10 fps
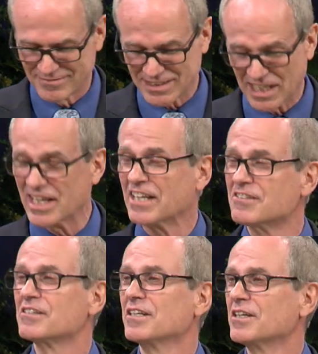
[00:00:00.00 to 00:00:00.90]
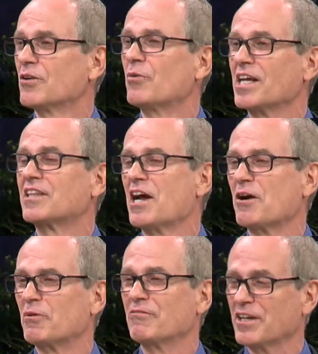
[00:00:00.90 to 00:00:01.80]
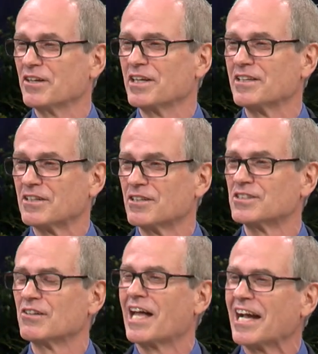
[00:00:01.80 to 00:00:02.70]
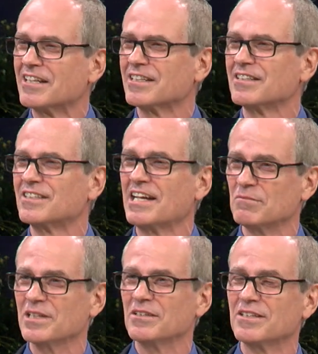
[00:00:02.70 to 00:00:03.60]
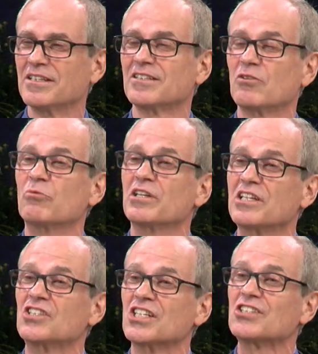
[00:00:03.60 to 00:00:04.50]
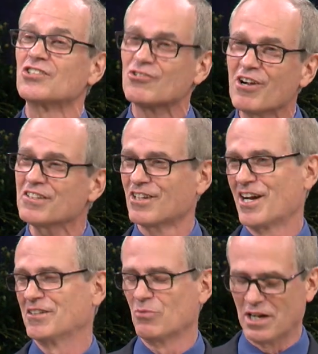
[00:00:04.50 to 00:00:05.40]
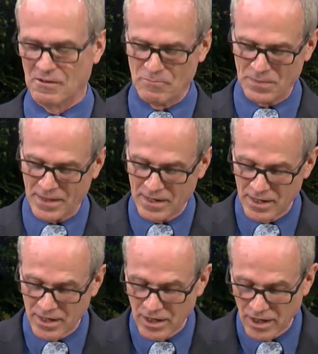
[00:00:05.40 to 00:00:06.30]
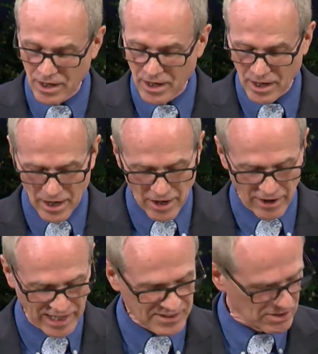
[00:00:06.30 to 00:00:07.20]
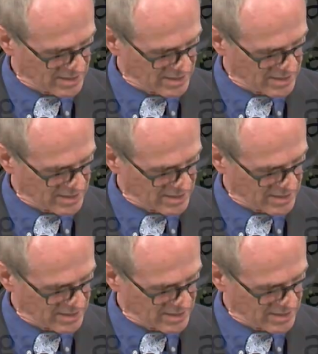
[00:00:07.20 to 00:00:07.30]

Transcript: See, that's right there revealing that there's a lack of contentment to really just trust God's will. All right, so